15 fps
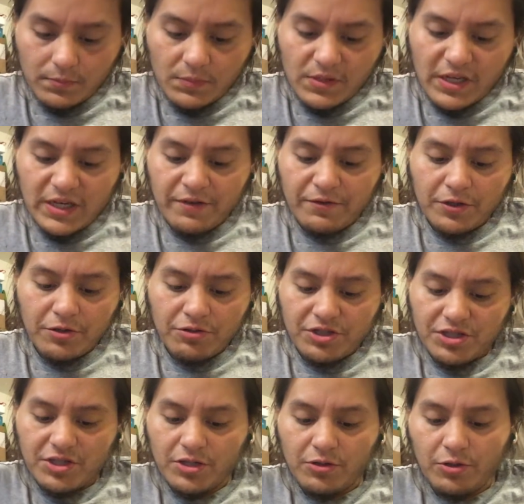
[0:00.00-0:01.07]
And if you do,
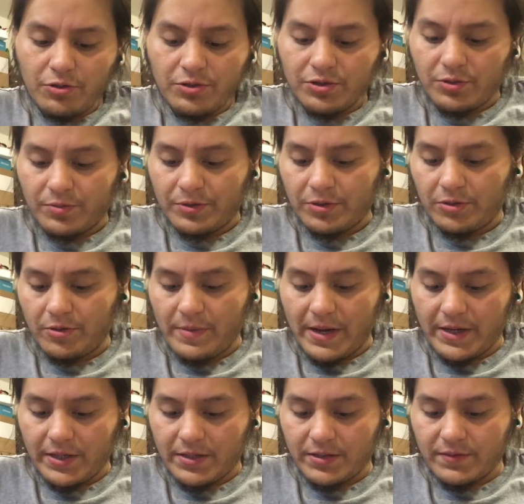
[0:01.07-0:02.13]
just super glue it
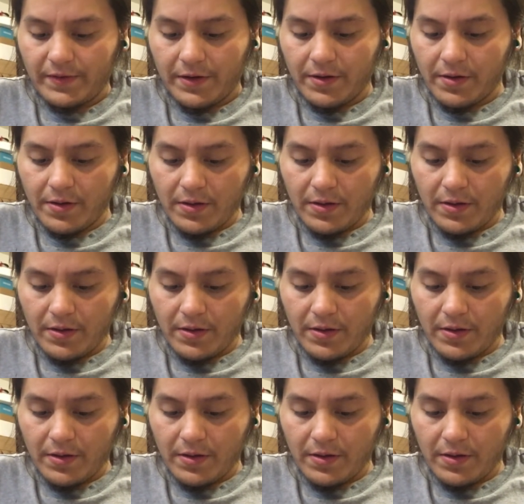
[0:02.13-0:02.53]
back in. It's fine.